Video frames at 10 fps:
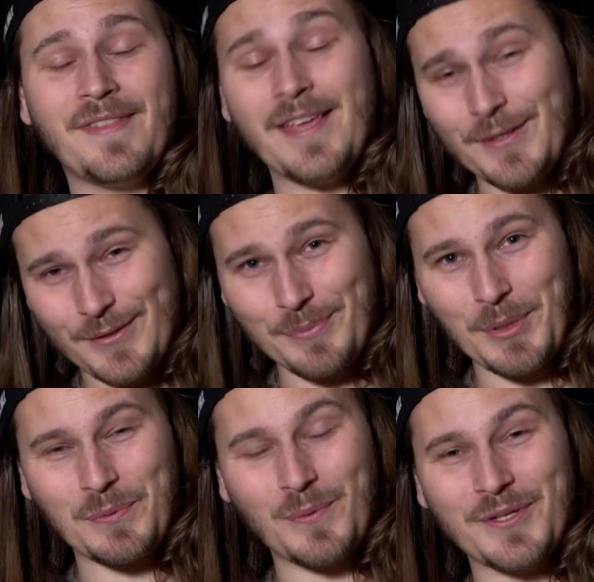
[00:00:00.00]
Thank you so
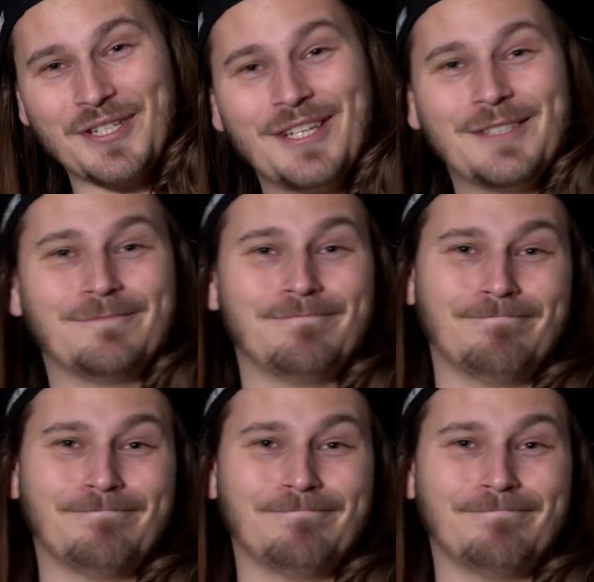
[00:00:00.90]
much for watching.